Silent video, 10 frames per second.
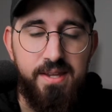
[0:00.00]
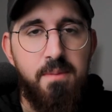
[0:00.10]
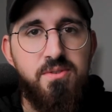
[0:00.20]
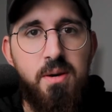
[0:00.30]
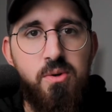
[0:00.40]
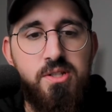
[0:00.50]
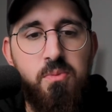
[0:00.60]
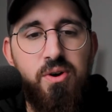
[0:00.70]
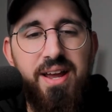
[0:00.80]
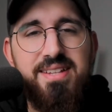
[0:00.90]
The games are much
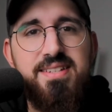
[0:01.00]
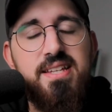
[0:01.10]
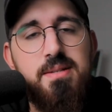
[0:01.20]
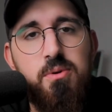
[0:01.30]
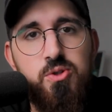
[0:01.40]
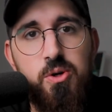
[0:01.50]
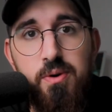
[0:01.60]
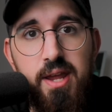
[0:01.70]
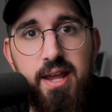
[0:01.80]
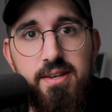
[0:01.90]
more accessible to
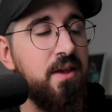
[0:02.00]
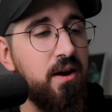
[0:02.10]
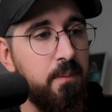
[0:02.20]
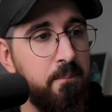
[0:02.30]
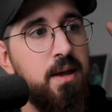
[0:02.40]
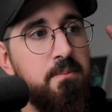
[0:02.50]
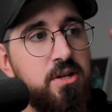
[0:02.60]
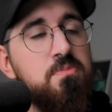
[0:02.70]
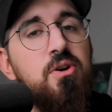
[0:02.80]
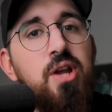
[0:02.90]
create. There are
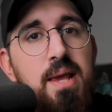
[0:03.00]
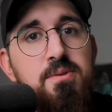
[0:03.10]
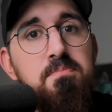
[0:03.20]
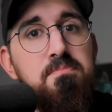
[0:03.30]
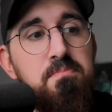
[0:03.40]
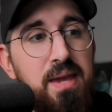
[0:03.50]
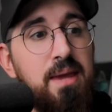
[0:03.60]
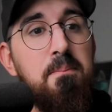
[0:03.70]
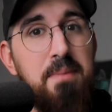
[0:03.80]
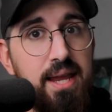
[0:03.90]
much more games
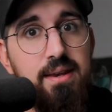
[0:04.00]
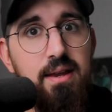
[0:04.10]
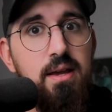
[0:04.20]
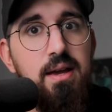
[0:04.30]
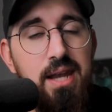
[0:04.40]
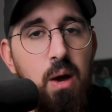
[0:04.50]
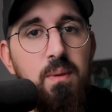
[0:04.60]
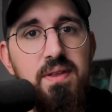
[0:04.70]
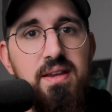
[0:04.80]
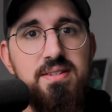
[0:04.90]
being made
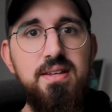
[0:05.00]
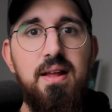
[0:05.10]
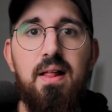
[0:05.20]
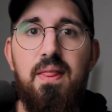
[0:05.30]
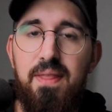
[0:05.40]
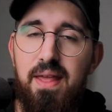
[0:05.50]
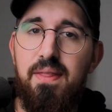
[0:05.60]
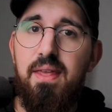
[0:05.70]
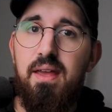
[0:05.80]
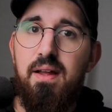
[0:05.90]
nowadays
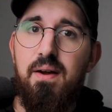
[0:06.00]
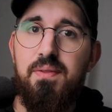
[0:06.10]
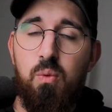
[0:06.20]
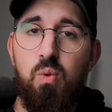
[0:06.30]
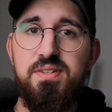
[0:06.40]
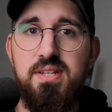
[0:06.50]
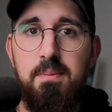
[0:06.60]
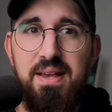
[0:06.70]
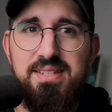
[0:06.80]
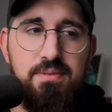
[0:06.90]
than there was in
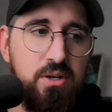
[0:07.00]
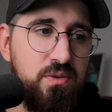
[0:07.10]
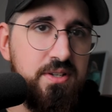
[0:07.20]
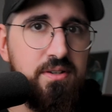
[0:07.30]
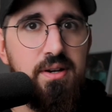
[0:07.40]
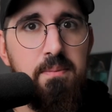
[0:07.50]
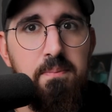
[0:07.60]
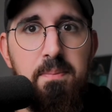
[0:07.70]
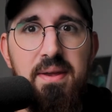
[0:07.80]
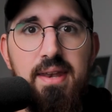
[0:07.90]
the past, even
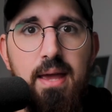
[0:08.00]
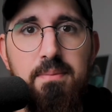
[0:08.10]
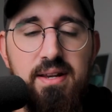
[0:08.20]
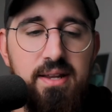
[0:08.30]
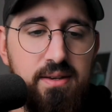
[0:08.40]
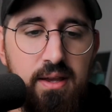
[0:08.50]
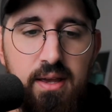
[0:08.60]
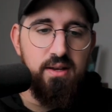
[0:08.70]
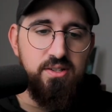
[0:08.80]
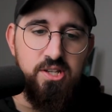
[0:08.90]
considering the pandemic that
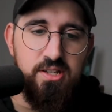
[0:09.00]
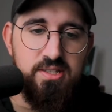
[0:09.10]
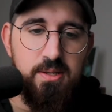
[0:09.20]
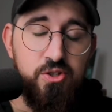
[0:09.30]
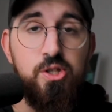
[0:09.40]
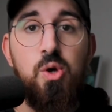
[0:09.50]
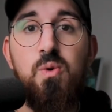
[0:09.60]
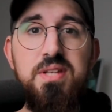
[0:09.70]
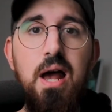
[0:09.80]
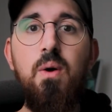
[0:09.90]
just
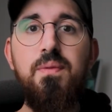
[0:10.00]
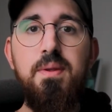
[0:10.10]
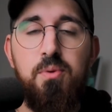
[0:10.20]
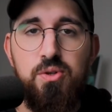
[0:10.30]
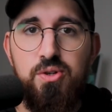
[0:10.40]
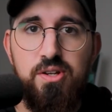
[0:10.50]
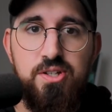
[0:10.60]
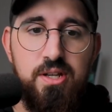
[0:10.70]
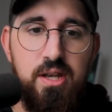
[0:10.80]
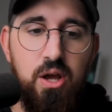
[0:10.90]
slowed down the
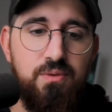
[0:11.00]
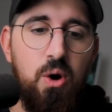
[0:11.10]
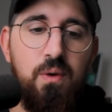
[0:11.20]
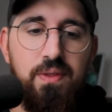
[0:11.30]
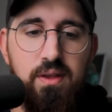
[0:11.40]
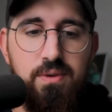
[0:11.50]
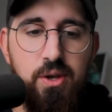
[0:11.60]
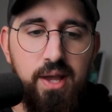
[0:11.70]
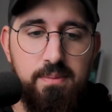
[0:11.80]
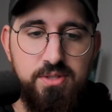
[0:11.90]
production of all the
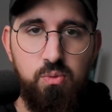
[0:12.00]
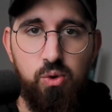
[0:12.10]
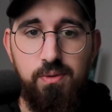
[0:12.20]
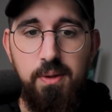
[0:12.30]
video games in the world.